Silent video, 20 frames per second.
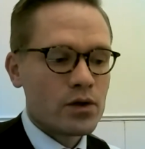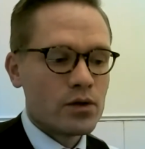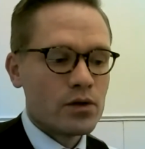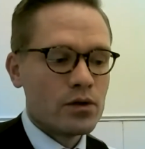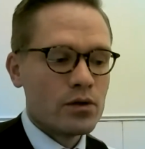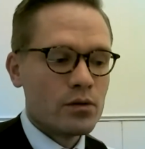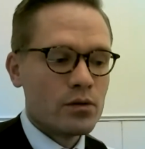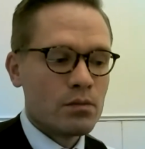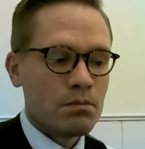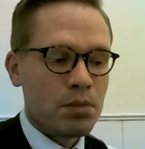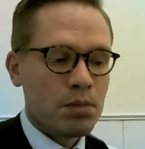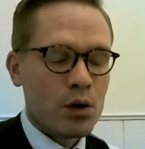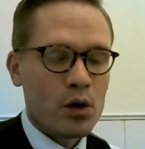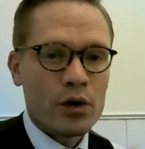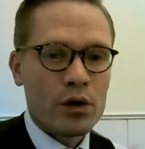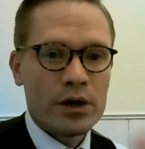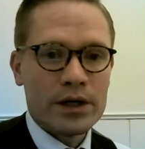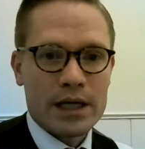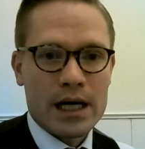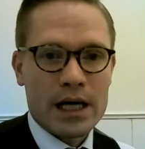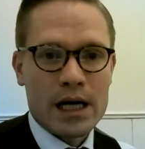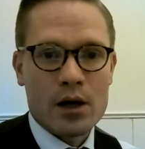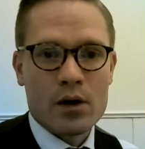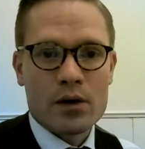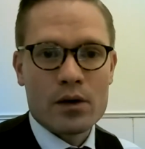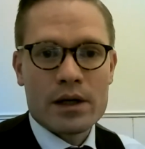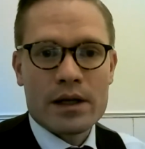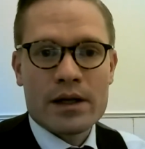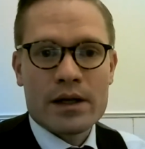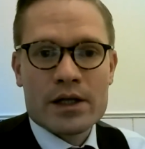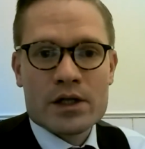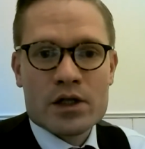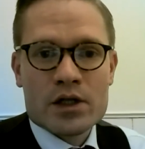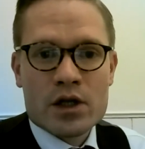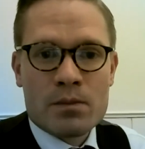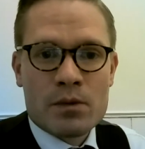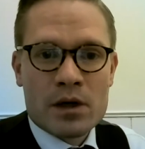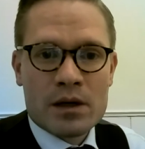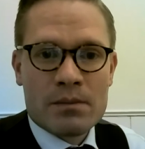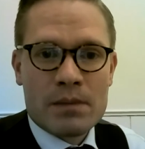to point out that
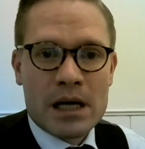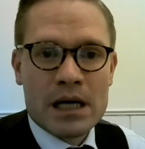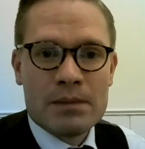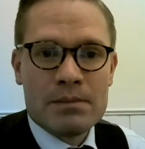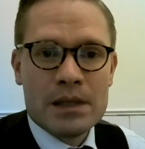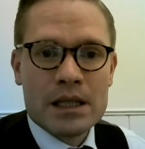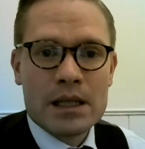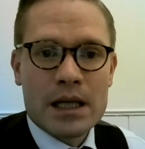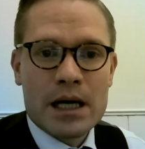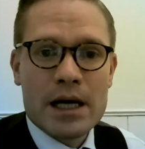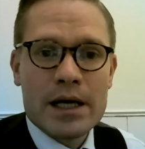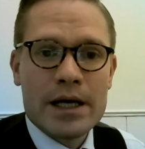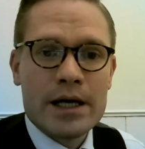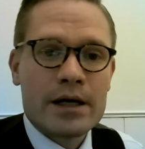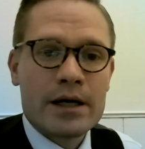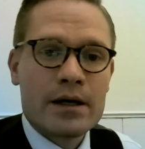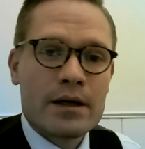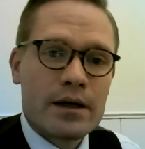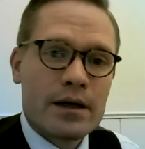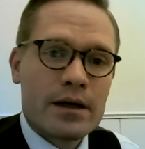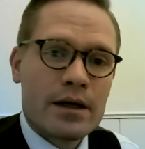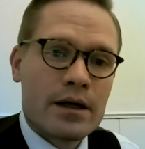someone might be lying.